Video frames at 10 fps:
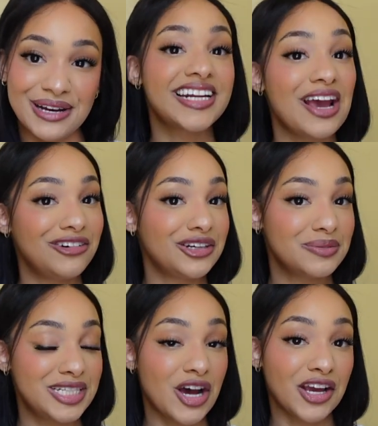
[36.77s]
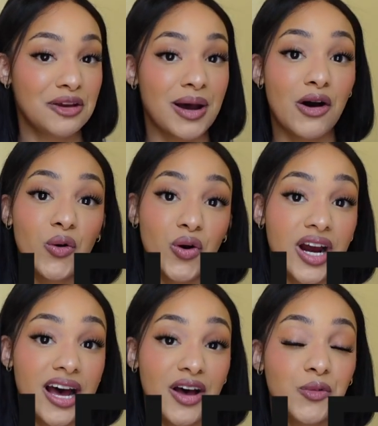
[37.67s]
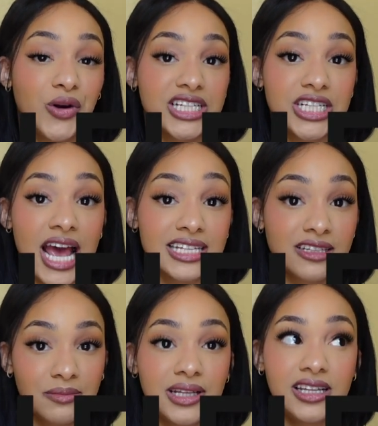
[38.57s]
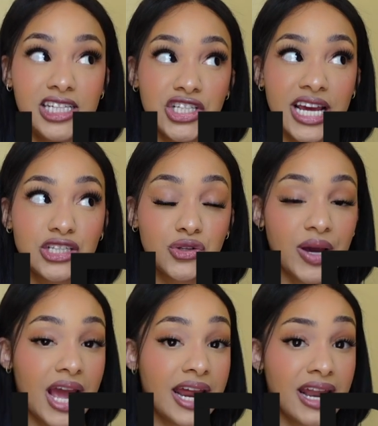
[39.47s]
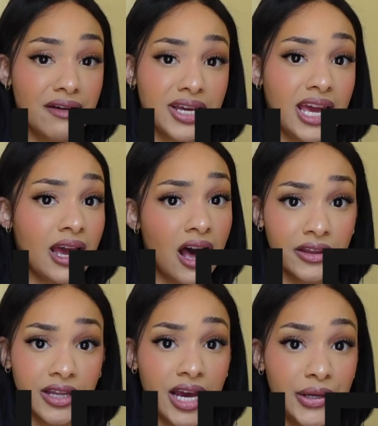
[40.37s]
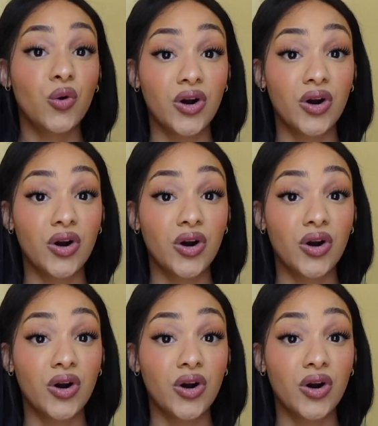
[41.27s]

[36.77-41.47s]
Today we will be talking about Aura, which has completely changed the way I navigate online.